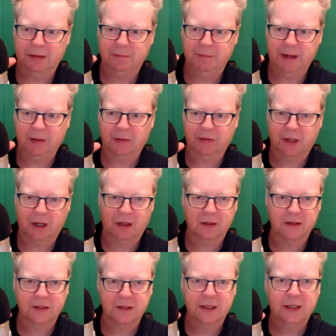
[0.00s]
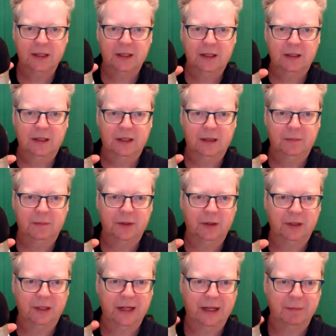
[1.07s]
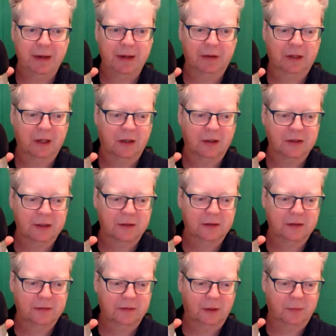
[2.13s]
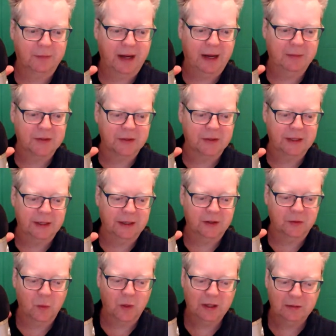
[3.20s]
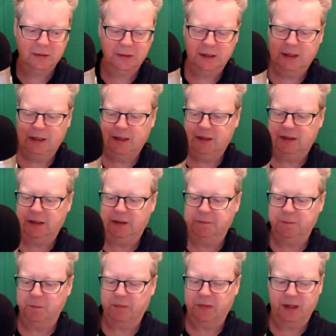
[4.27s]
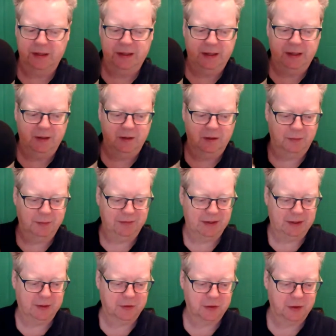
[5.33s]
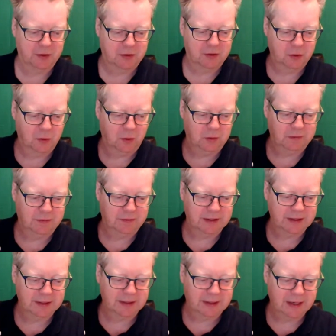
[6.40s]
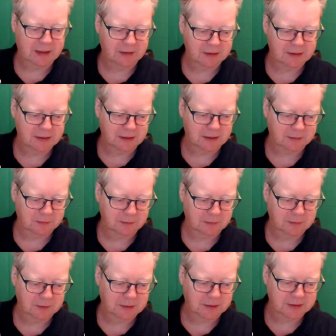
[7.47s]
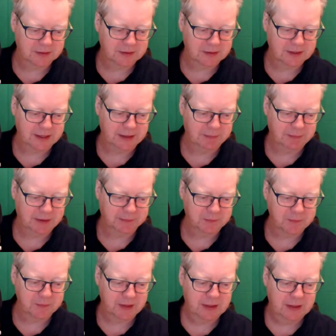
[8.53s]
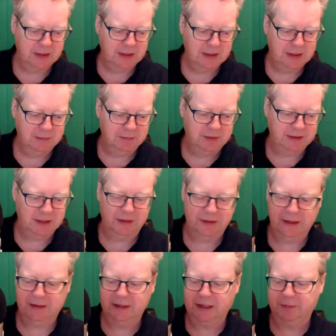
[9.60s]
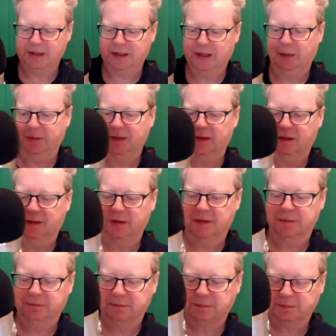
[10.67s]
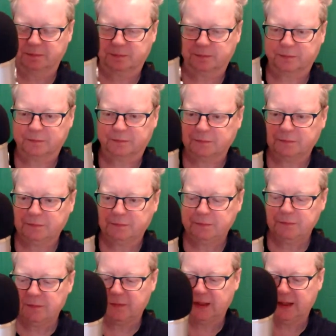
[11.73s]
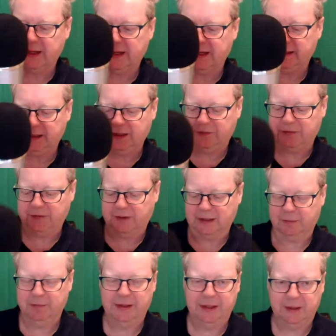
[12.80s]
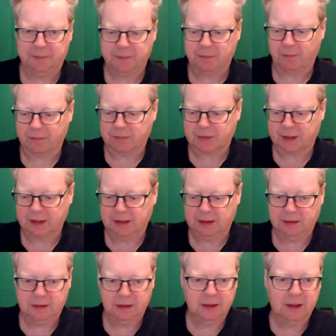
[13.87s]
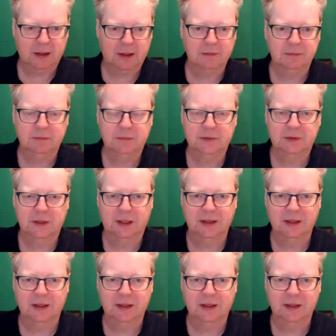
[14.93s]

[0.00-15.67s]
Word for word: uh, mouth guards, uh, but you can get the mouth guards from Amazon as well. So, and they're not going to be very much at all. In fact, in the carousel doesn't say, but but no, they're only going to be a couple of dollars. And if, like me, uh, I'm,